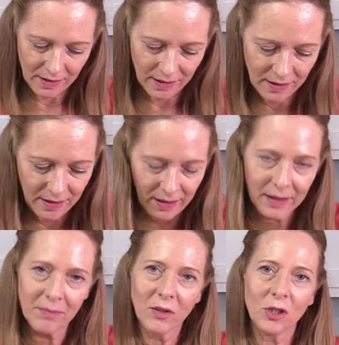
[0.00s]
And
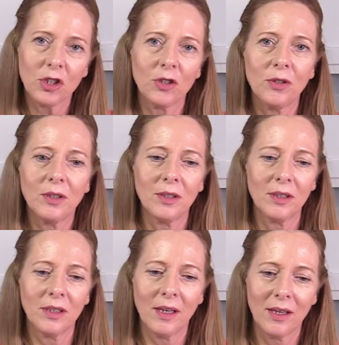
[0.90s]
I'm not
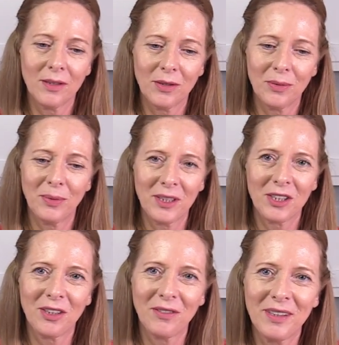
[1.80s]
sure to
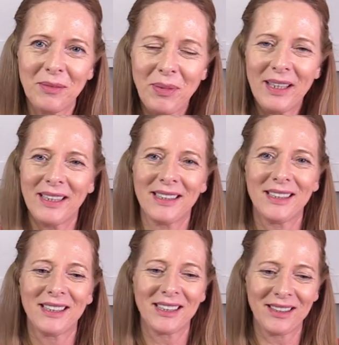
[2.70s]
which of these
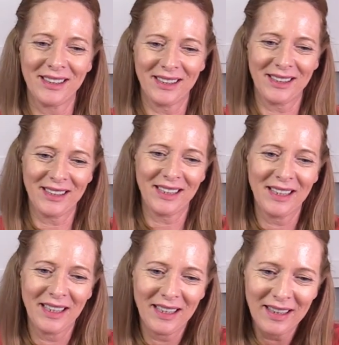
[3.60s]
places this
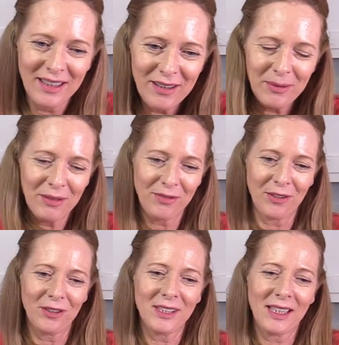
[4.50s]

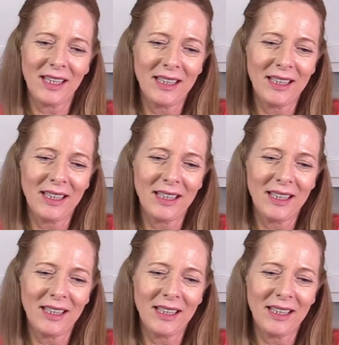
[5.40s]
refers.